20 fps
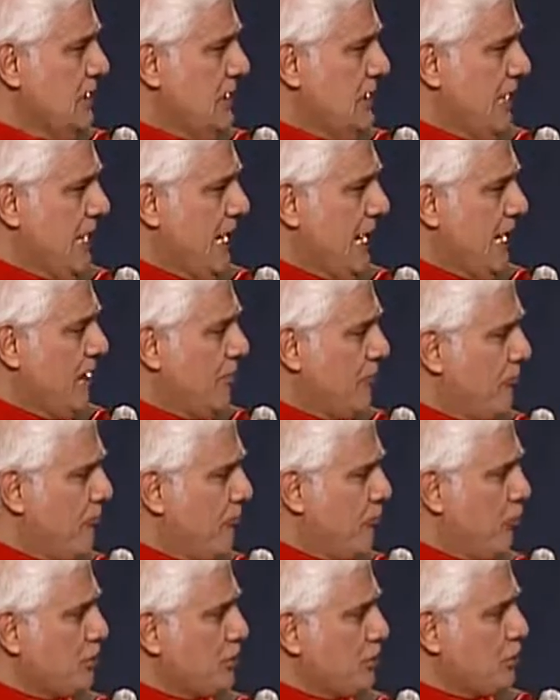And I have
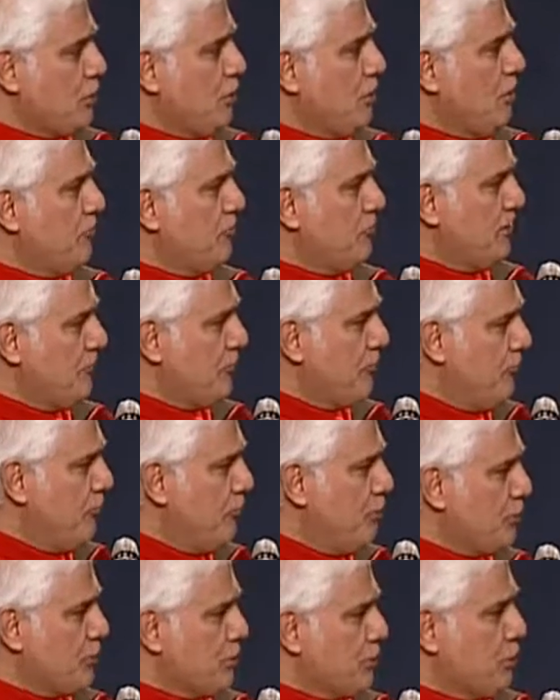fought it off and
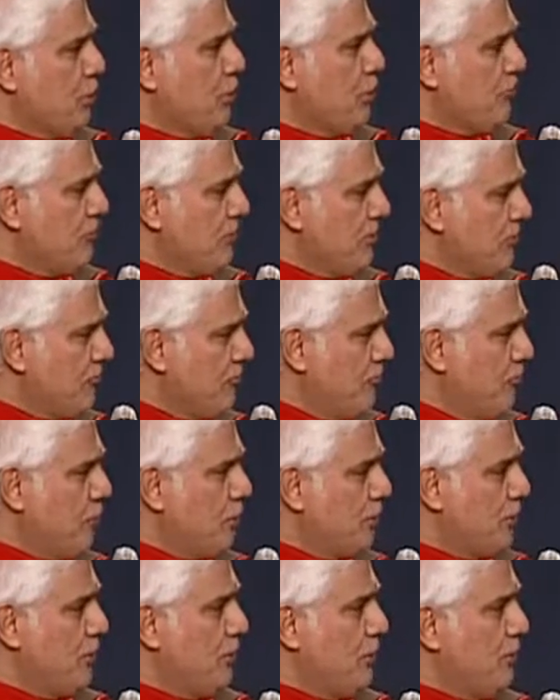fought it off and
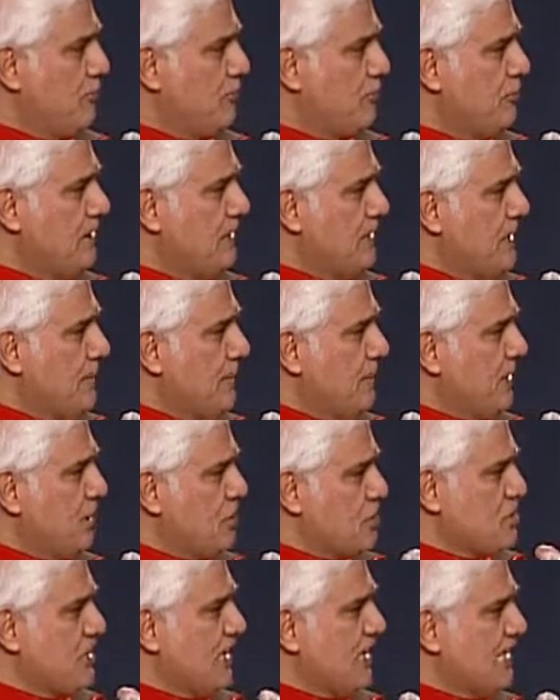fought it off
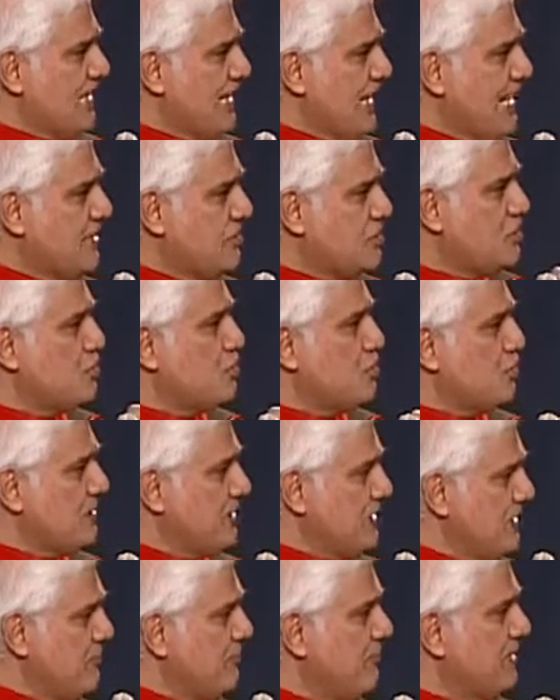because I hate to
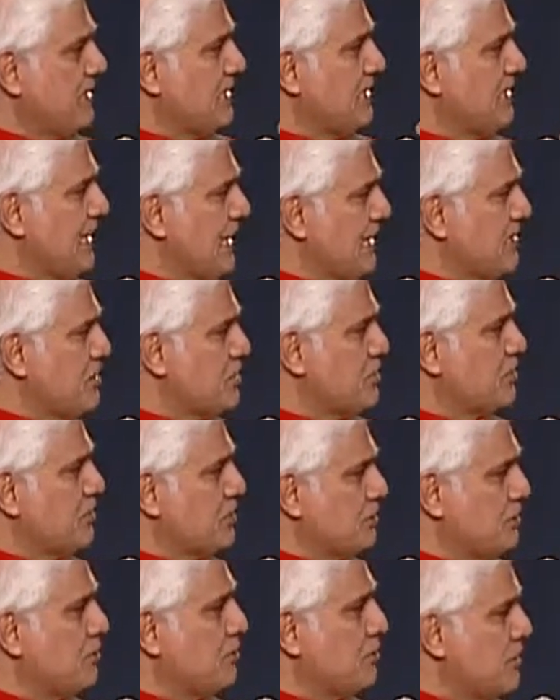even get into
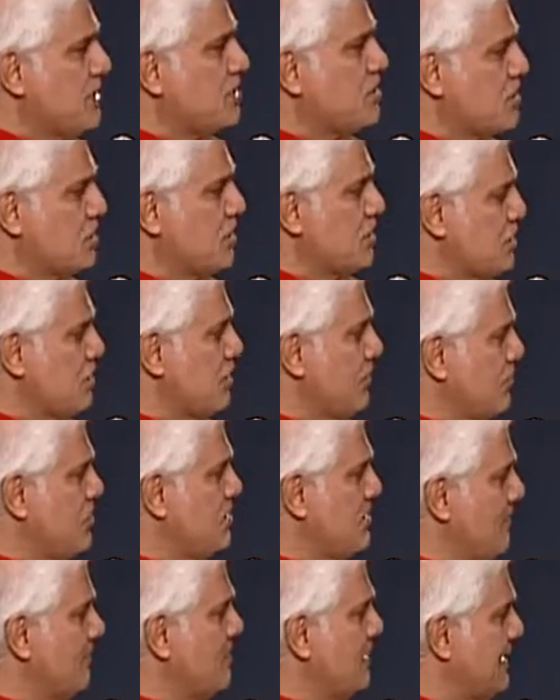the research of
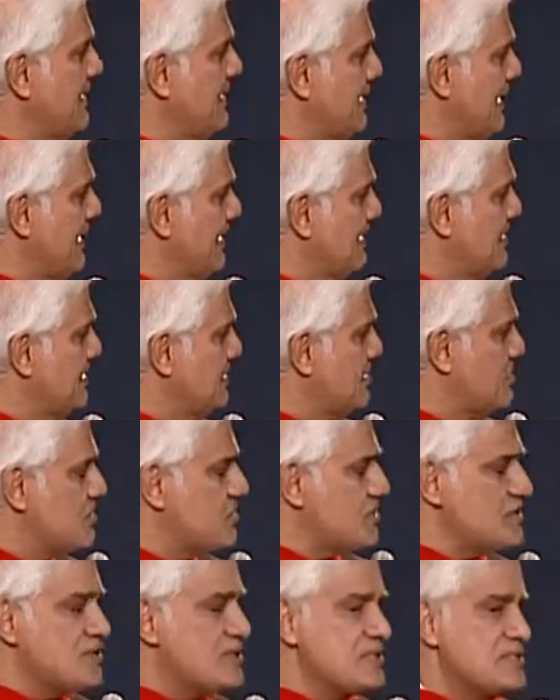something like
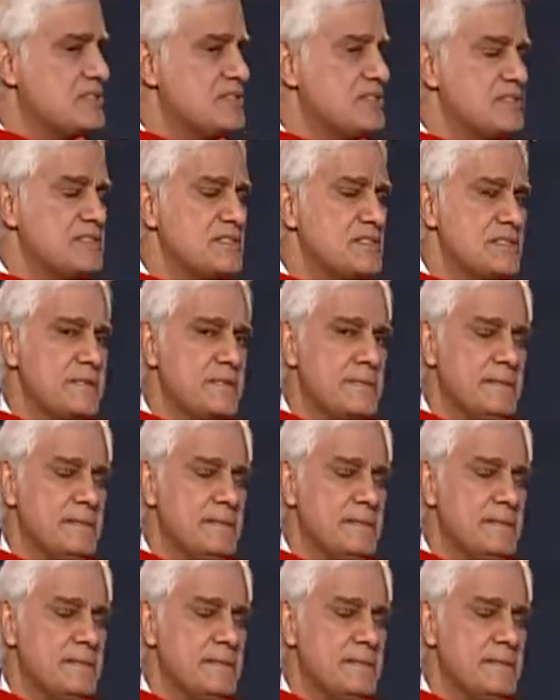this.